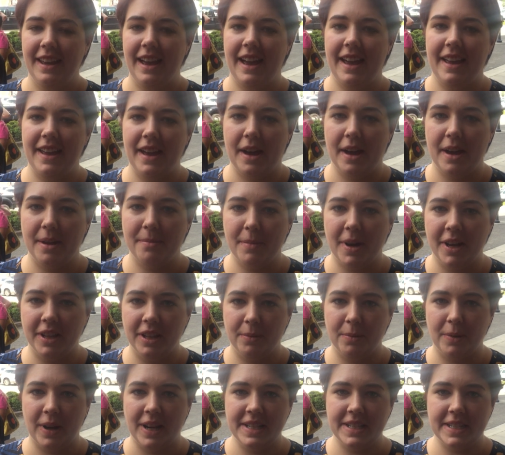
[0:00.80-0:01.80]
Hi, I'm
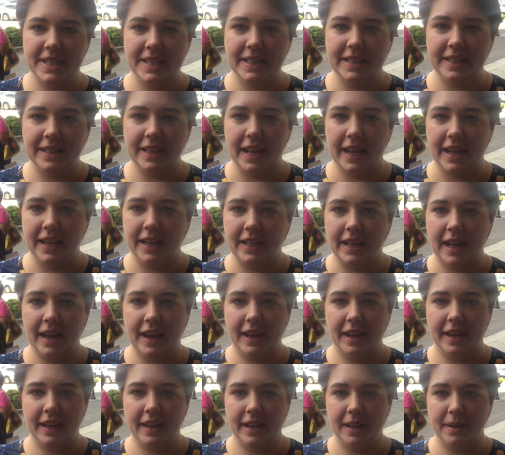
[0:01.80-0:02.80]
Molly Bryson, and
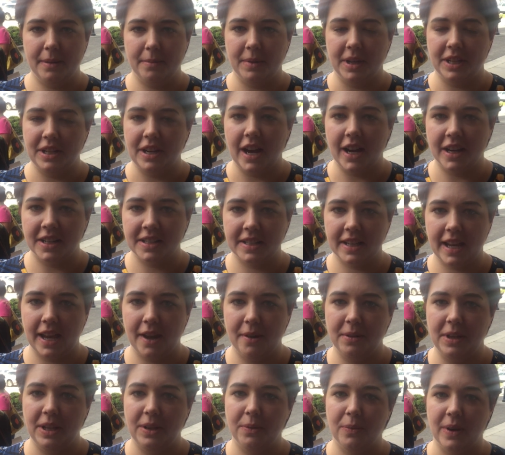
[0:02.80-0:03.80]
I am a Knox
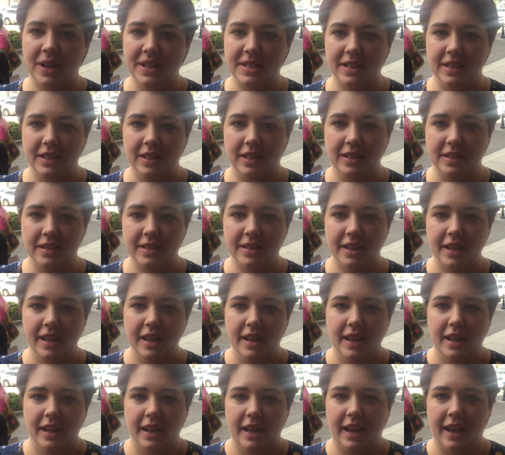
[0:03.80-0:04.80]
County resident,
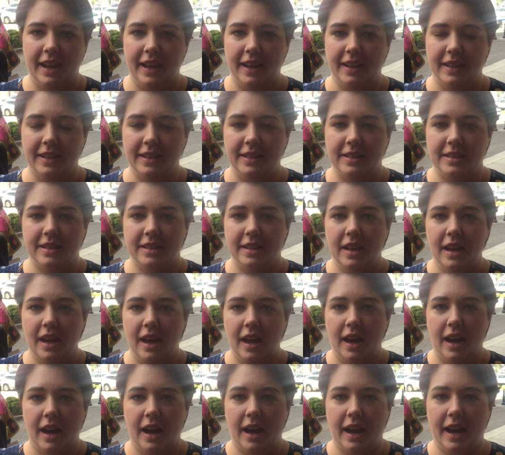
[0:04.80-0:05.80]
and
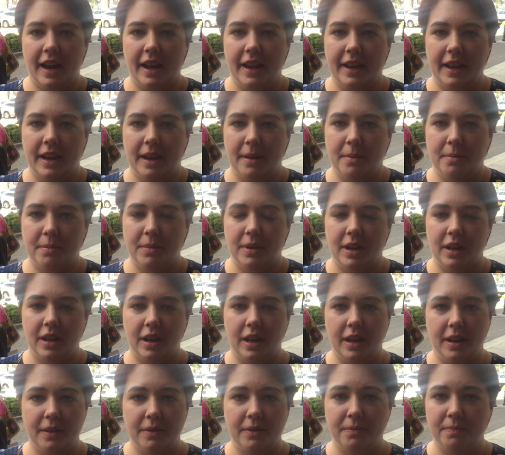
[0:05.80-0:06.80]
I am
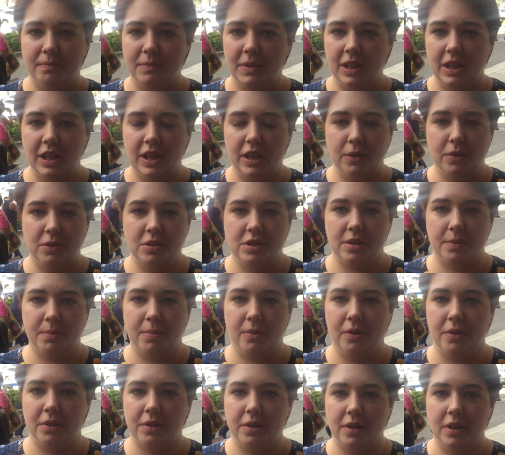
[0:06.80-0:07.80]
a huge
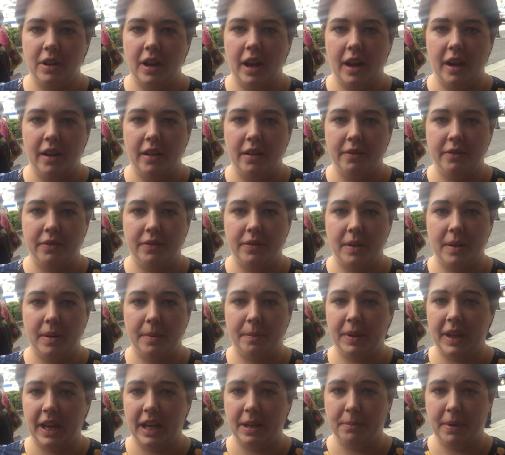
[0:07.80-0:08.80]
supporter of
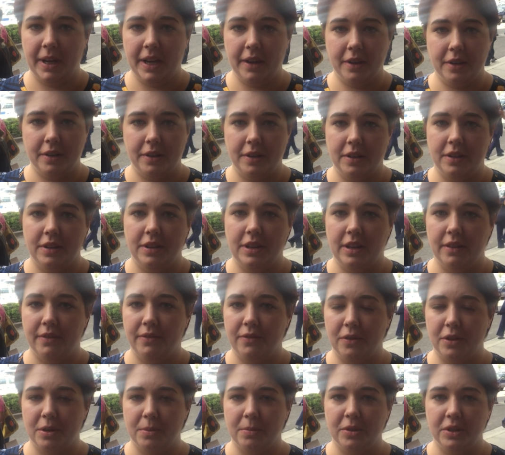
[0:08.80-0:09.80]
Planned Parenthood, the
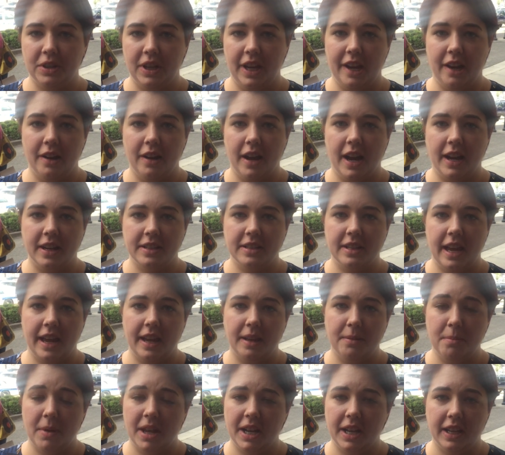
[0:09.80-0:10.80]
Affordable Care Act,
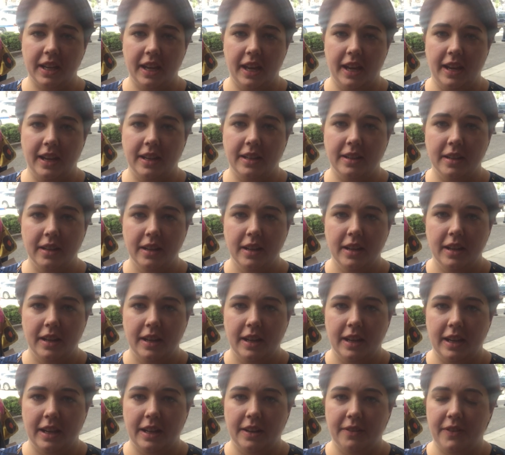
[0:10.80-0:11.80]
and Medicaid.
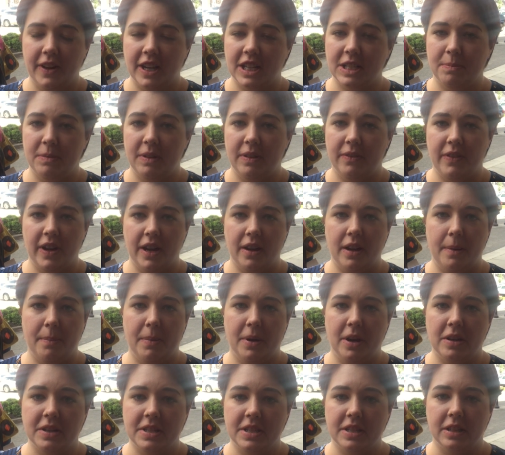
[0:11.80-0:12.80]
It affects me very
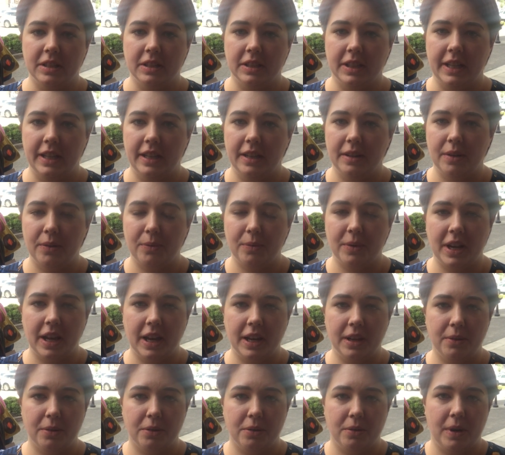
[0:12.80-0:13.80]
personally. When
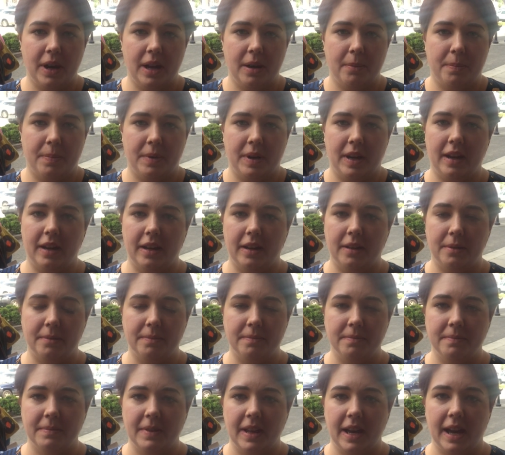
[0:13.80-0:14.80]
I grew up,
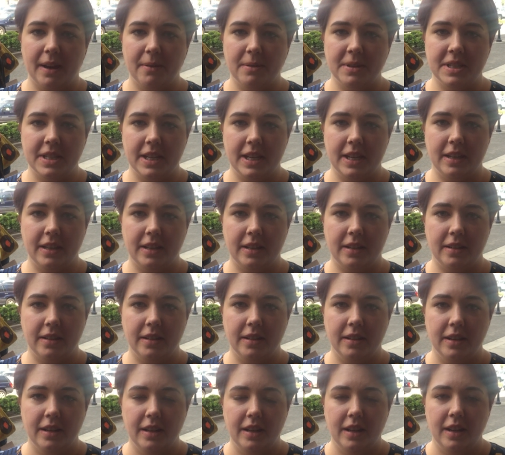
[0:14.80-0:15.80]
I was in